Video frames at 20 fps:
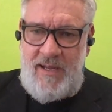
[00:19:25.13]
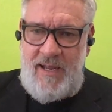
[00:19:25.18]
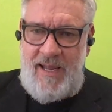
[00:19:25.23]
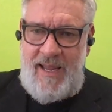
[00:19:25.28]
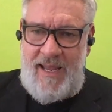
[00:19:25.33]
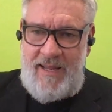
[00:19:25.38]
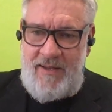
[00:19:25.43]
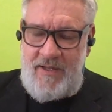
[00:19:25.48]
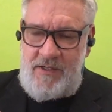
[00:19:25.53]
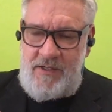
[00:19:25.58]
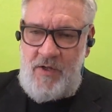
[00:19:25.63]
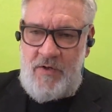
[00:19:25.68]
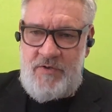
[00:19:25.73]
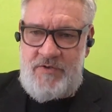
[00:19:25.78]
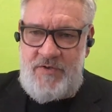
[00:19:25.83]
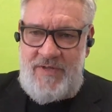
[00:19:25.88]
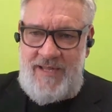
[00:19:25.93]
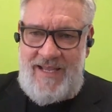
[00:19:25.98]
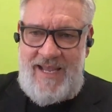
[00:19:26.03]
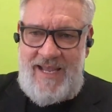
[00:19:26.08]
And the
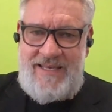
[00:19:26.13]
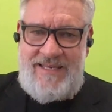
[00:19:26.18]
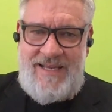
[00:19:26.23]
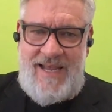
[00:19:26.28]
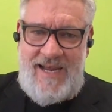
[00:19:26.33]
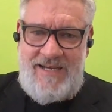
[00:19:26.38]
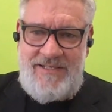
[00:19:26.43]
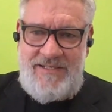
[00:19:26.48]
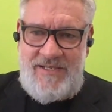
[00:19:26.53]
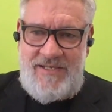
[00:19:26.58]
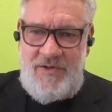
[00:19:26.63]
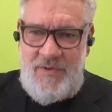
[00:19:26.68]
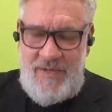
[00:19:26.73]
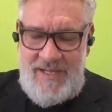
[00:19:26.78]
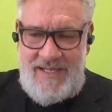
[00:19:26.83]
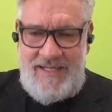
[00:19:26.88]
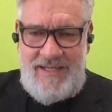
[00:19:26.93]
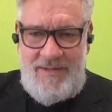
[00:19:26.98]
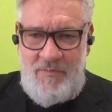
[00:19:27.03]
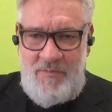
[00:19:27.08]
closer they get to actually
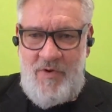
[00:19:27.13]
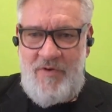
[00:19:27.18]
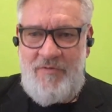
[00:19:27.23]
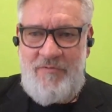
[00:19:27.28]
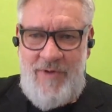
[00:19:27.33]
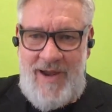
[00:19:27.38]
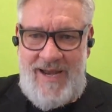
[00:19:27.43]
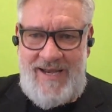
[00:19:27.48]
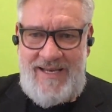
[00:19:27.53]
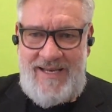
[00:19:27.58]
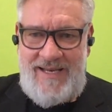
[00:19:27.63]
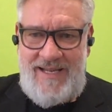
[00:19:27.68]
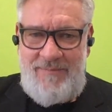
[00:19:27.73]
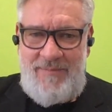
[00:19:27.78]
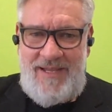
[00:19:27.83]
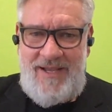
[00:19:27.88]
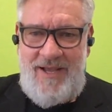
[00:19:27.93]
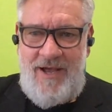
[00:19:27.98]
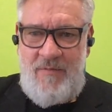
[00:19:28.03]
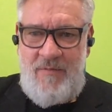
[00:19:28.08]
doing it, the more frightening it
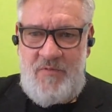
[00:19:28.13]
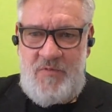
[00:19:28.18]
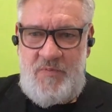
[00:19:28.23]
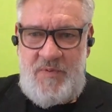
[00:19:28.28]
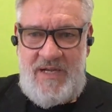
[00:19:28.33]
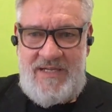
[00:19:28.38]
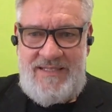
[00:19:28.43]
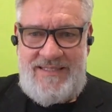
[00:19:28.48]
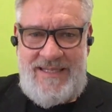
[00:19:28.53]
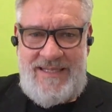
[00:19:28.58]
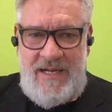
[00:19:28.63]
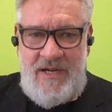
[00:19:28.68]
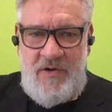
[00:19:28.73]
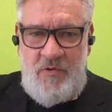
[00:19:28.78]
becomes, because